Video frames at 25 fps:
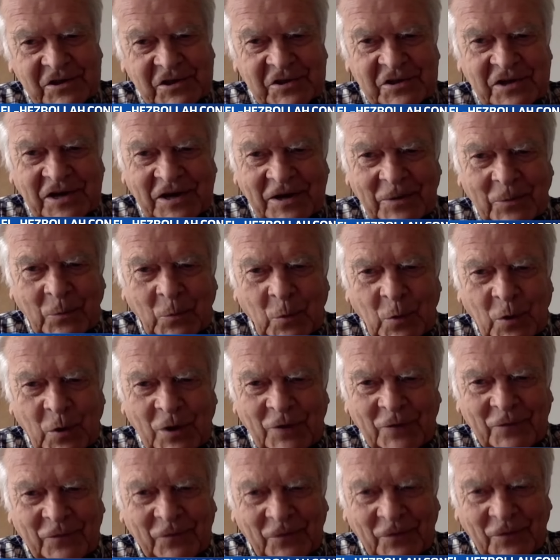to say a
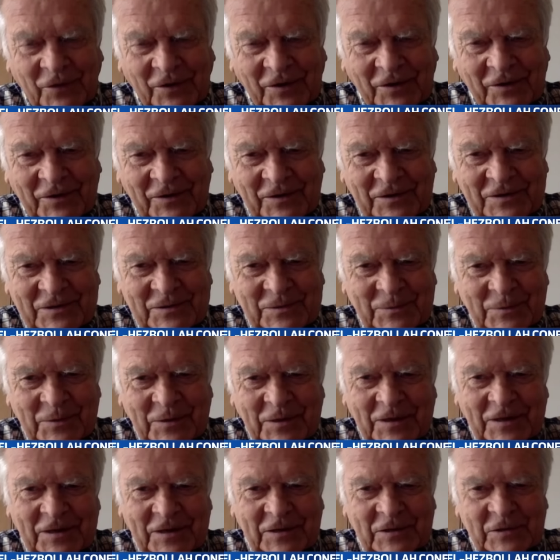word for it.
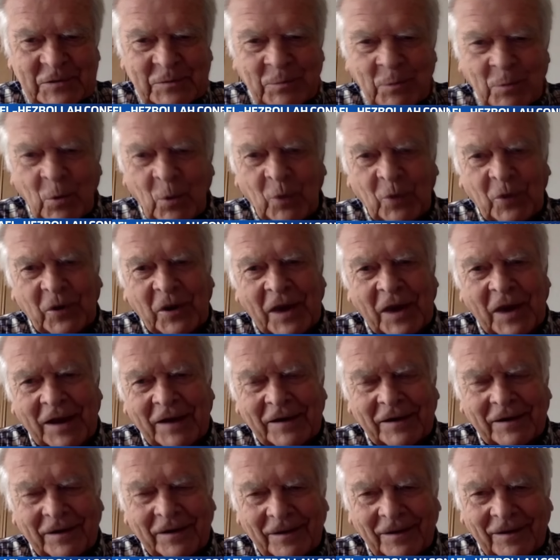It's more than
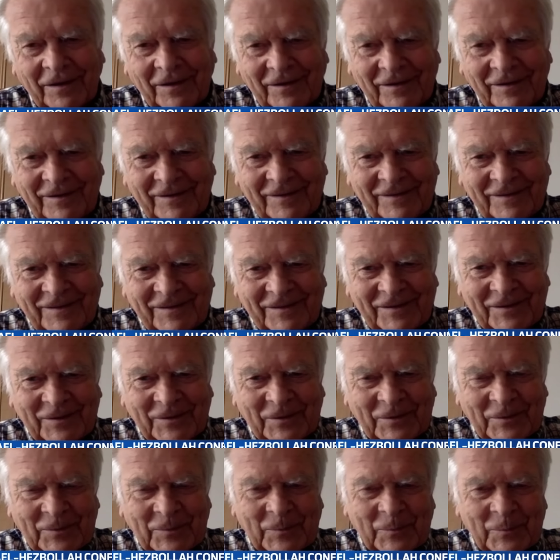anger,
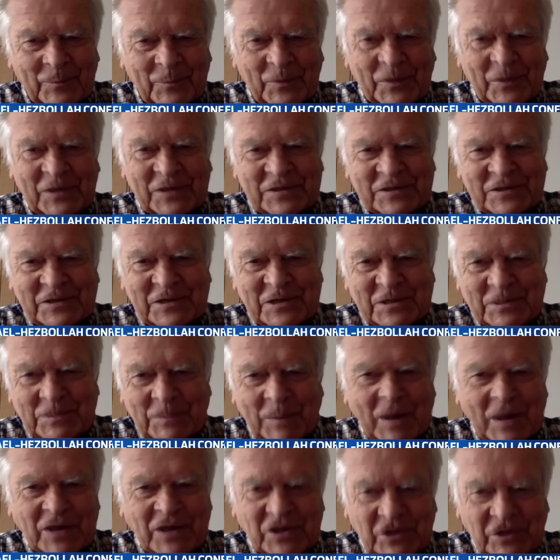but it's
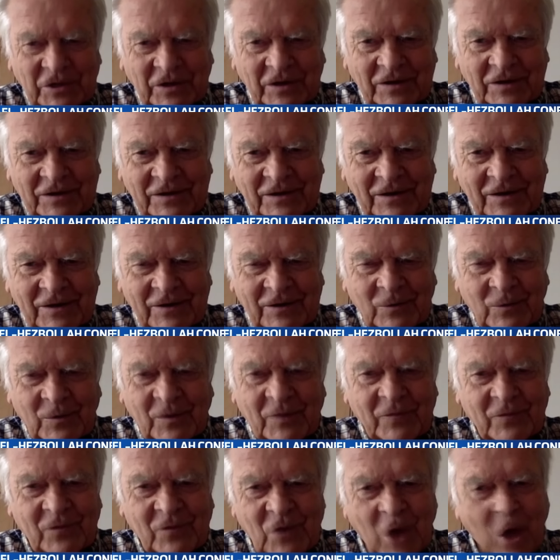dispassionate.
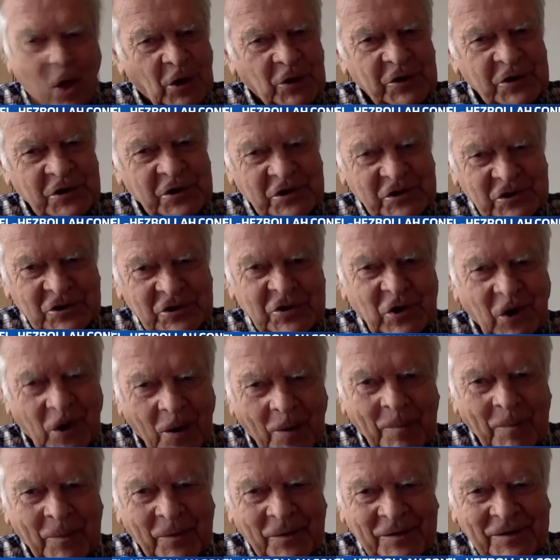We've got to
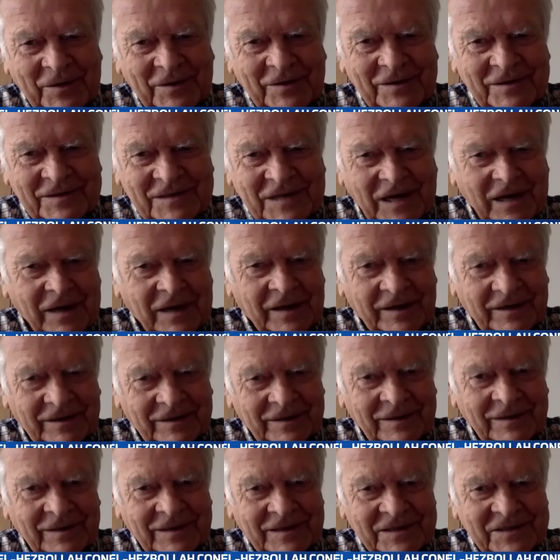stop
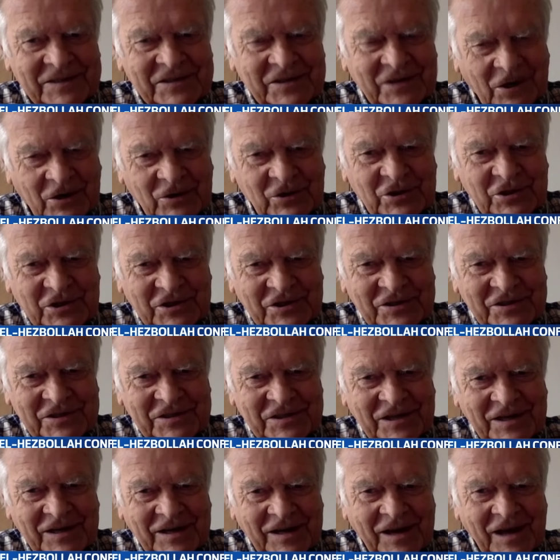telling these
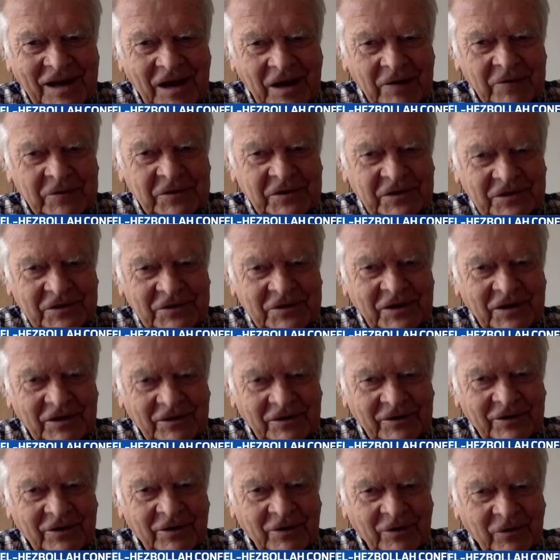countries how to
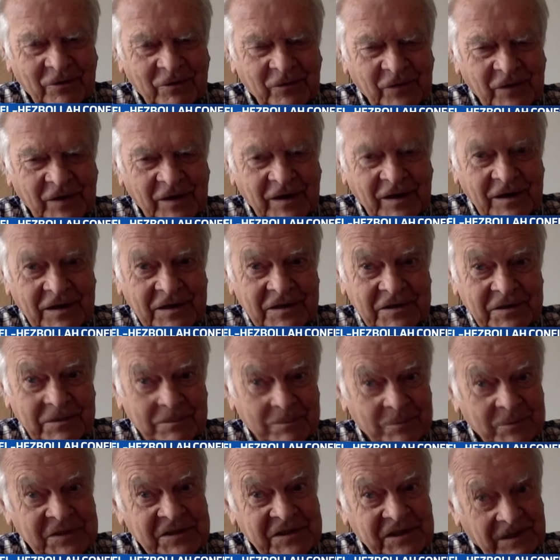conduct their own affairs,
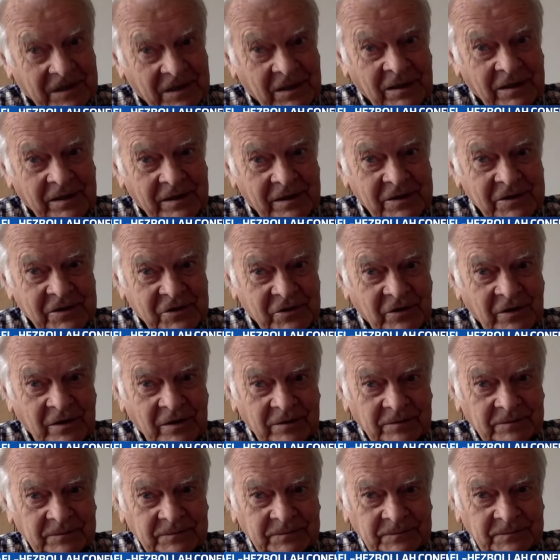and particularly
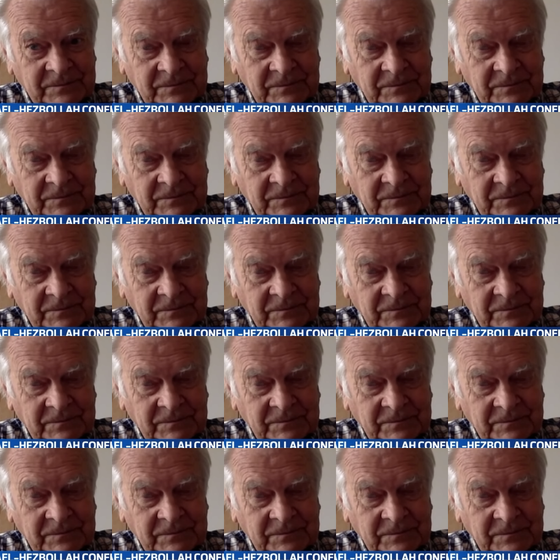Israel.